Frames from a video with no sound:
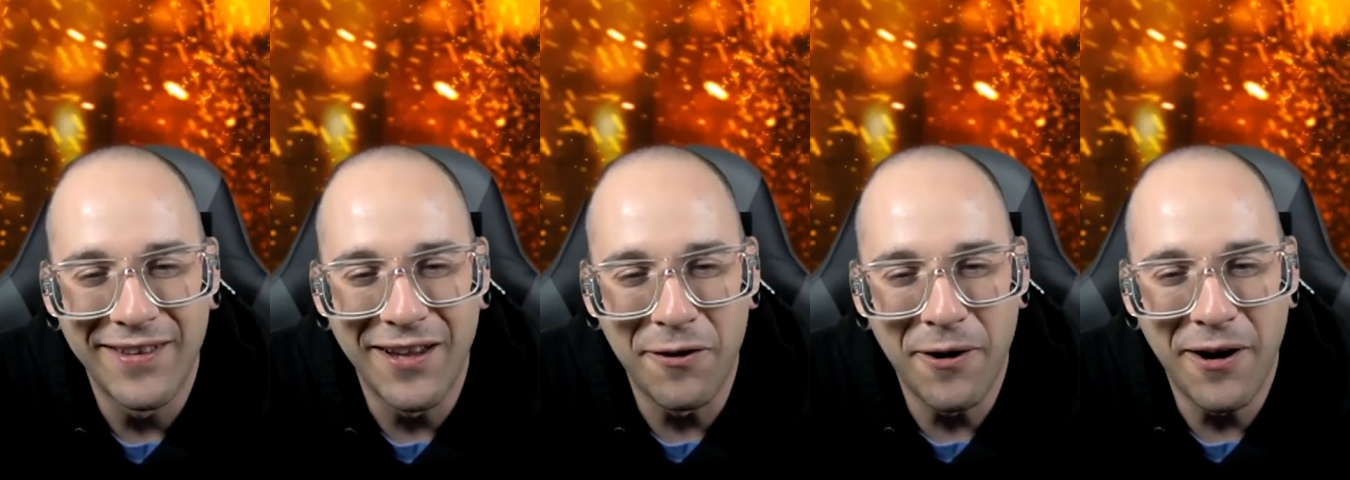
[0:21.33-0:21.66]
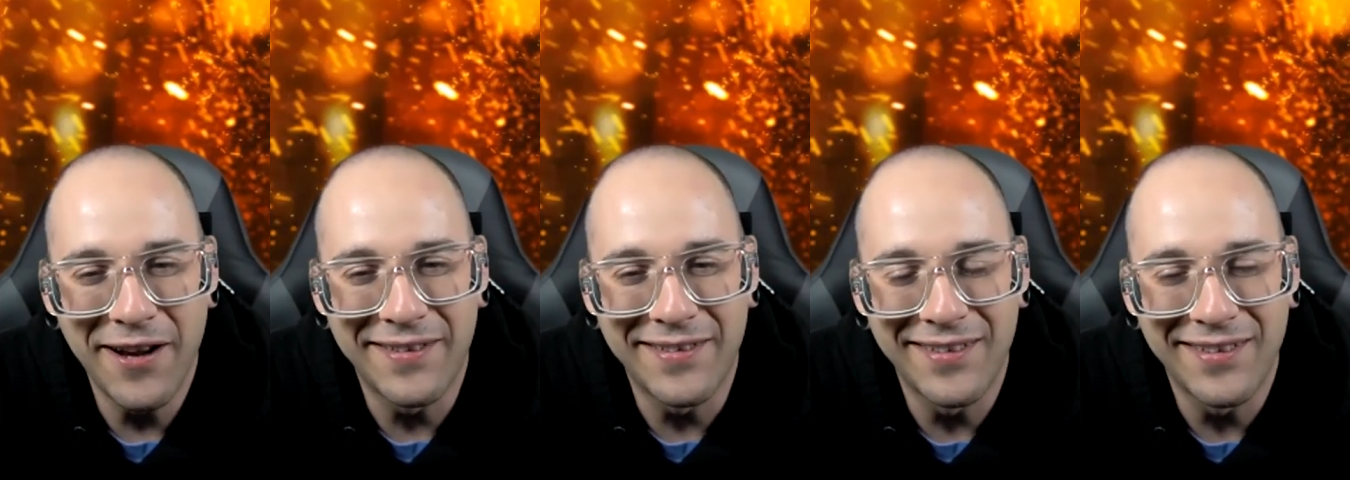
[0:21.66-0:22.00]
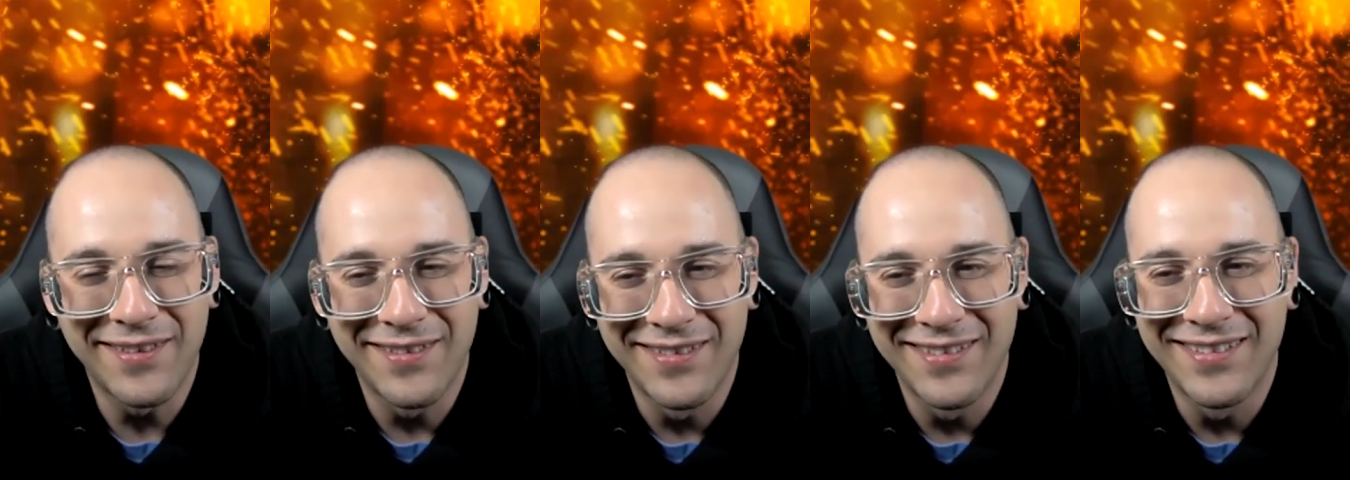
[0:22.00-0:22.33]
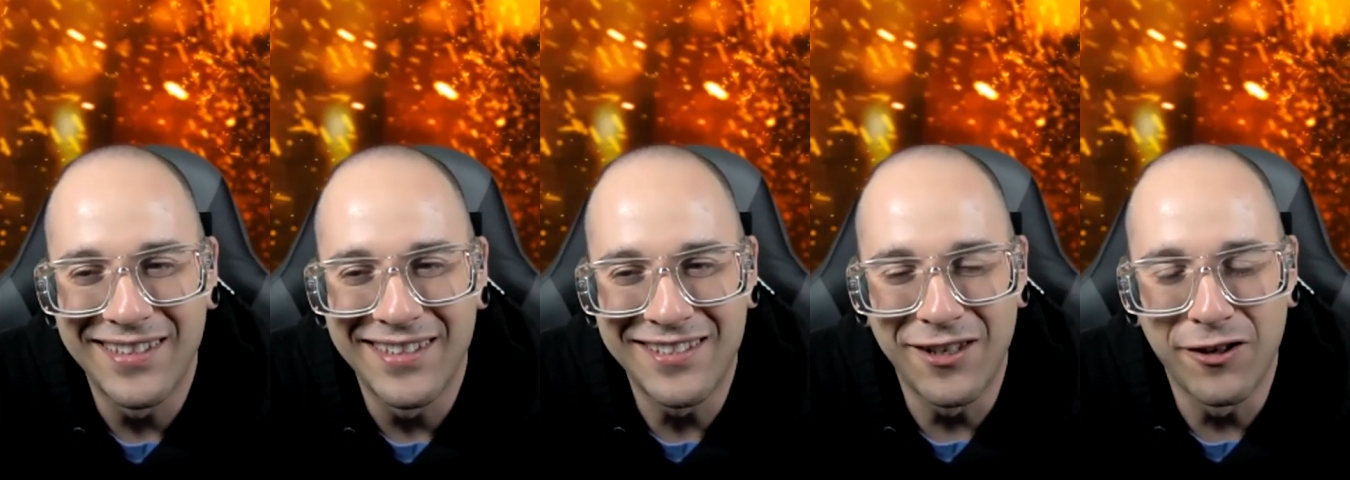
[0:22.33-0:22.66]
All right,
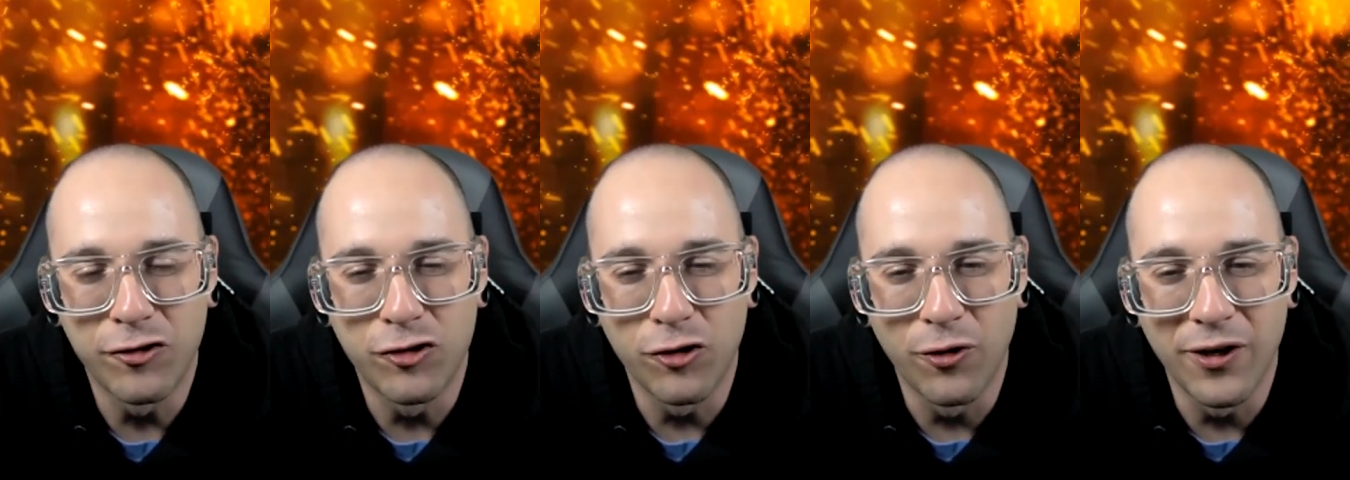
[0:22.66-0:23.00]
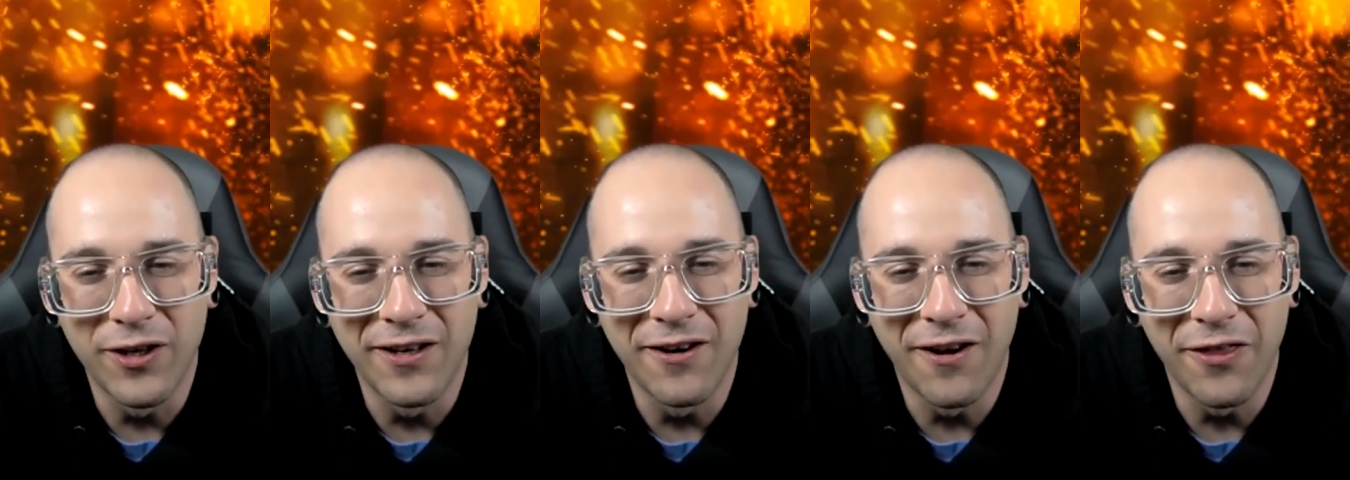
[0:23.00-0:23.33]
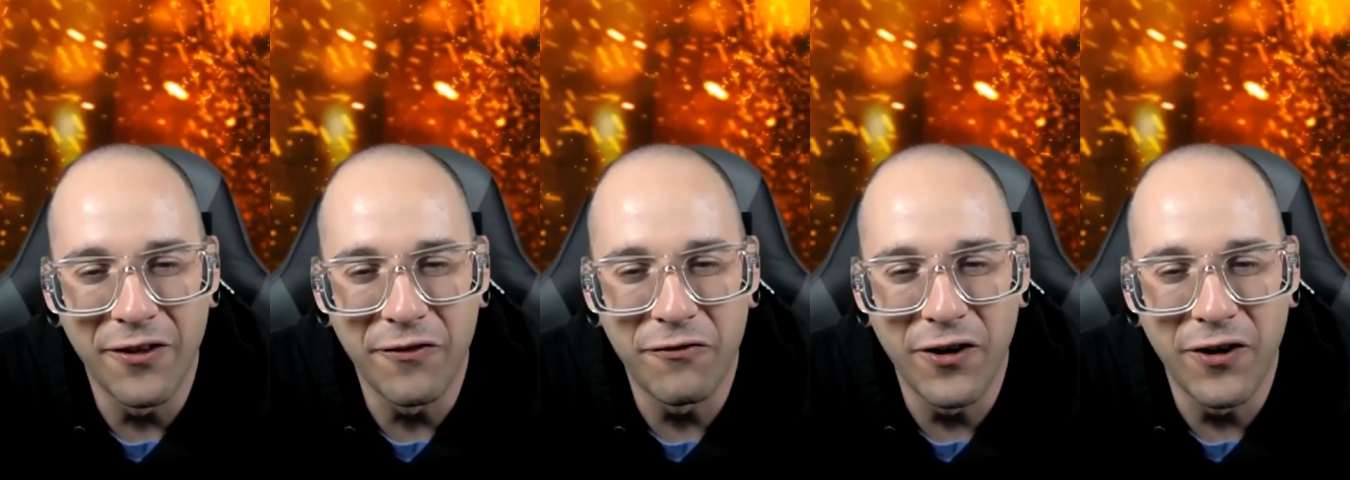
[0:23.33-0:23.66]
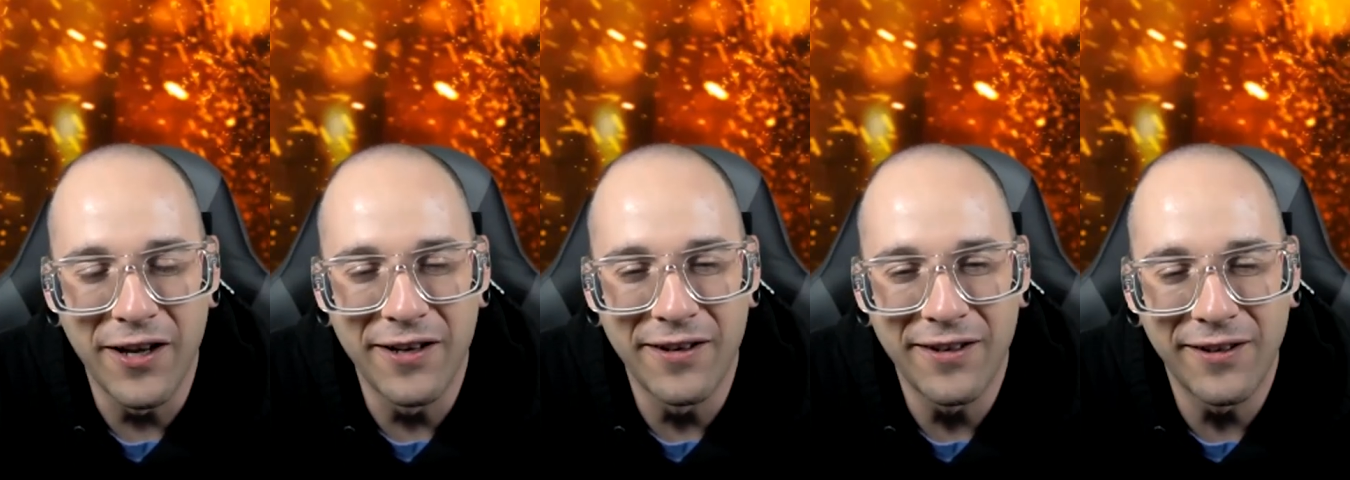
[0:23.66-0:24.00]
He's going to join in on the
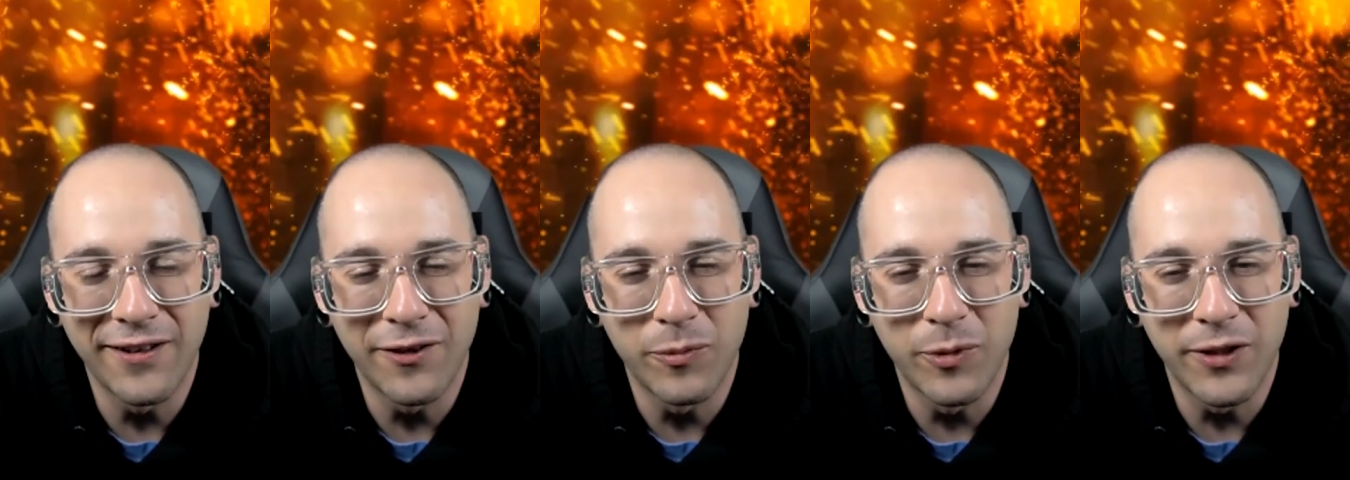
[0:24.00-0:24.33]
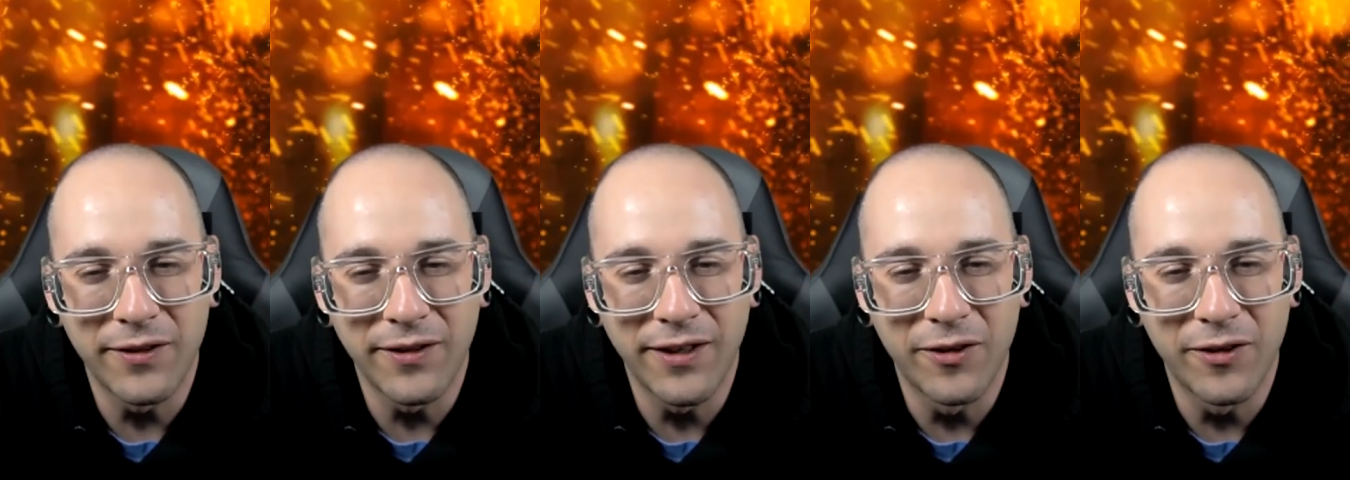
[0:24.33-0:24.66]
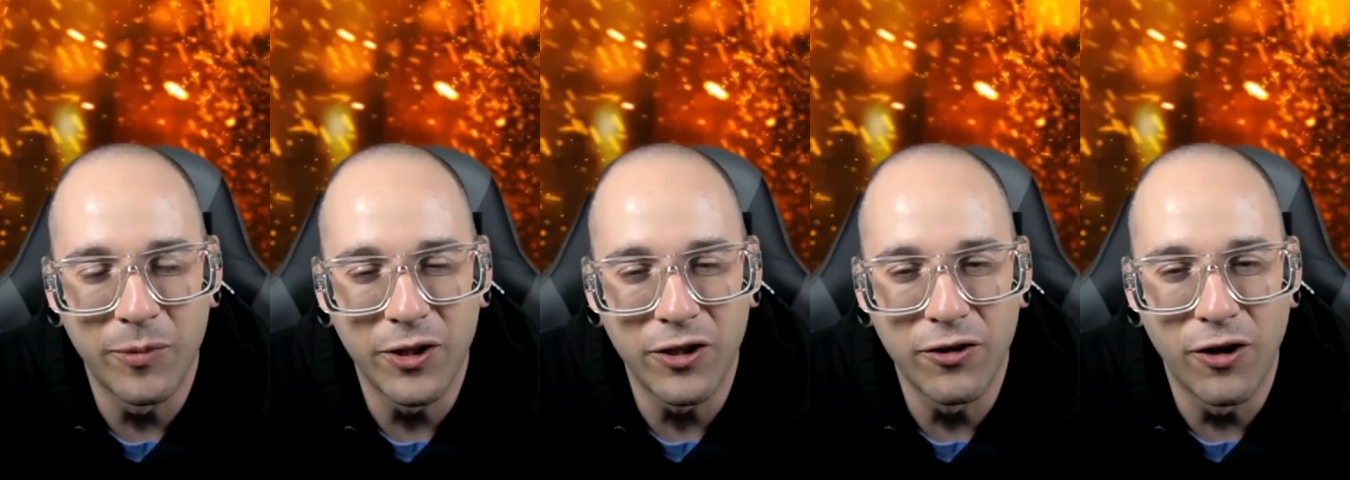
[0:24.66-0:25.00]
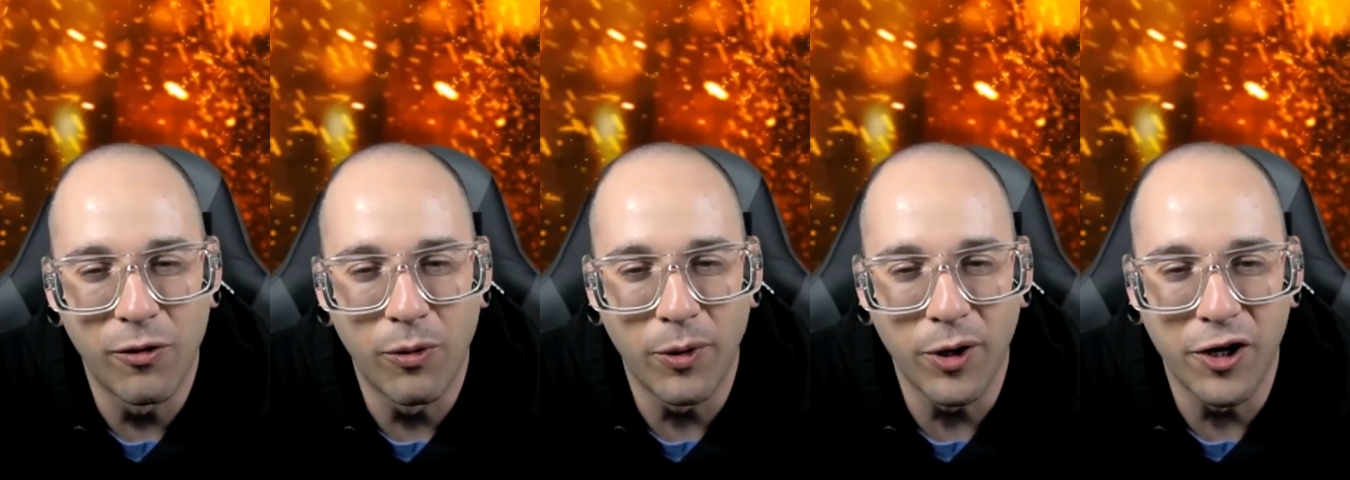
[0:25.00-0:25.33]
fun a little bit later, but you know where we're